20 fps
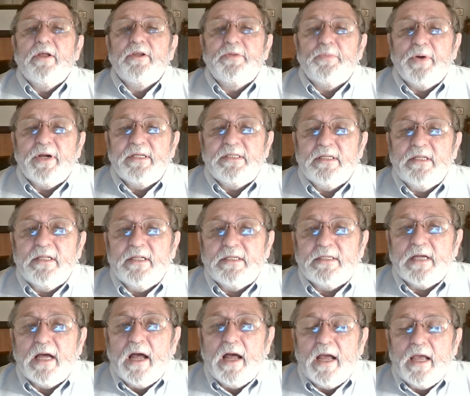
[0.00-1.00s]
president at the
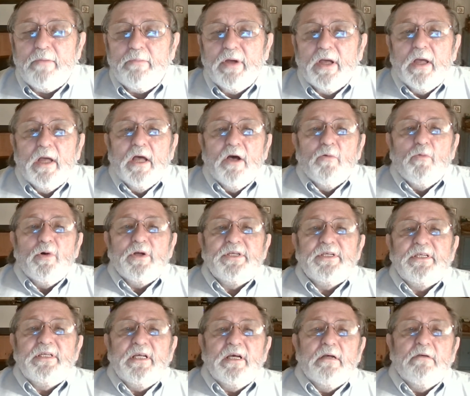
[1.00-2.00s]
time, was
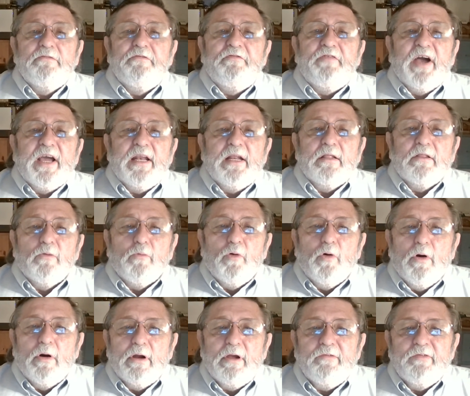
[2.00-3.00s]
still fighting the
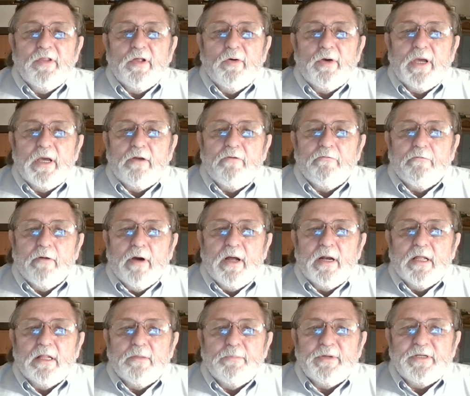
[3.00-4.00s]
war, even though he had run
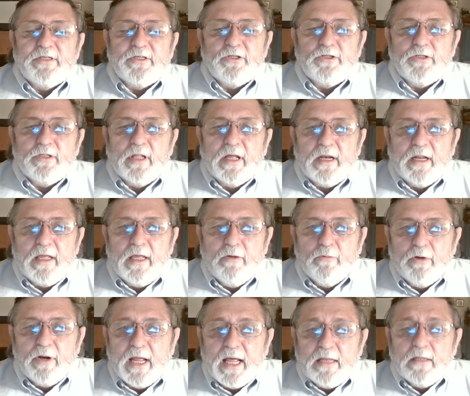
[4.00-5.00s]
on the position that he
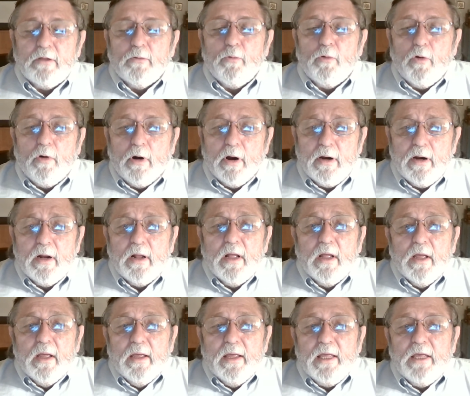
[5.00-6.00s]
would end the war.
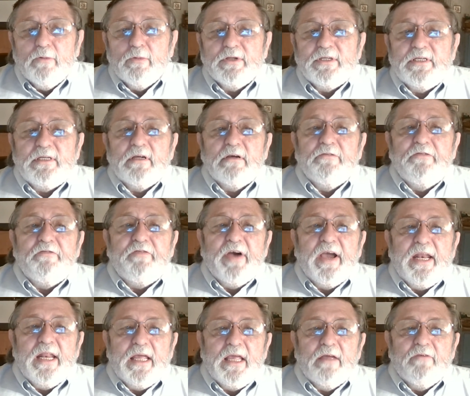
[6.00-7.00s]
He was still
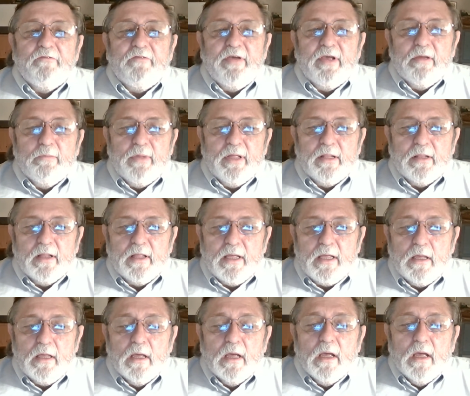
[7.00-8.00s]
fighting it
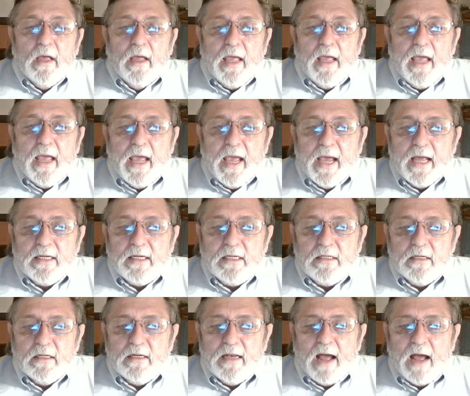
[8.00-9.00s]
vehemently. And he
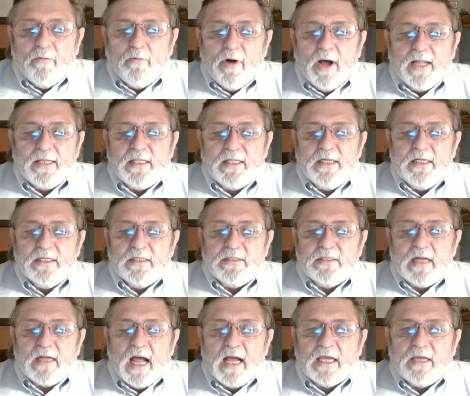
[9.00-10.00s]
did not want these
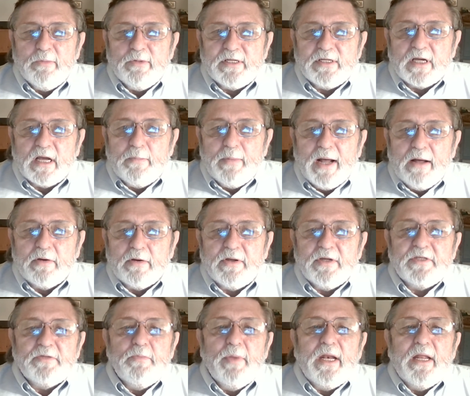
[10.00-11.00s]
documents to come out
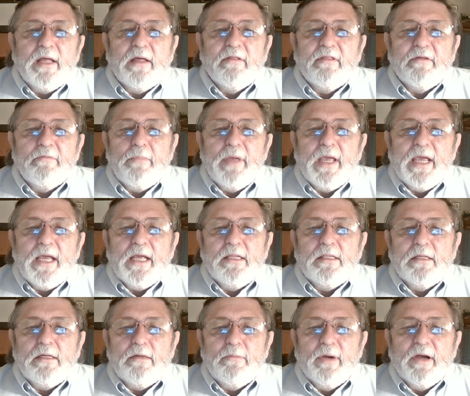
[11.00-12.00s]
because many of them made
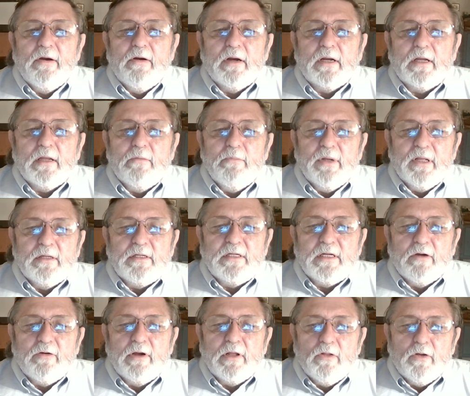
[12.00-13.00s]
the American
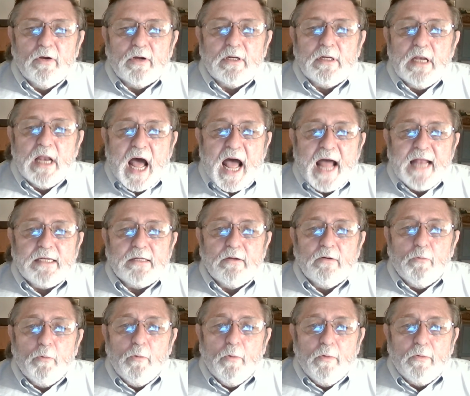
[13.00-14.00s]
military look not
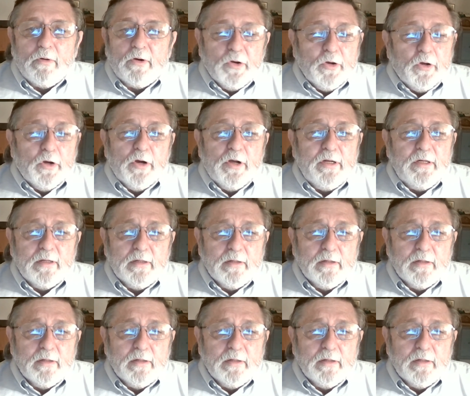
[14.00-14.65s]
good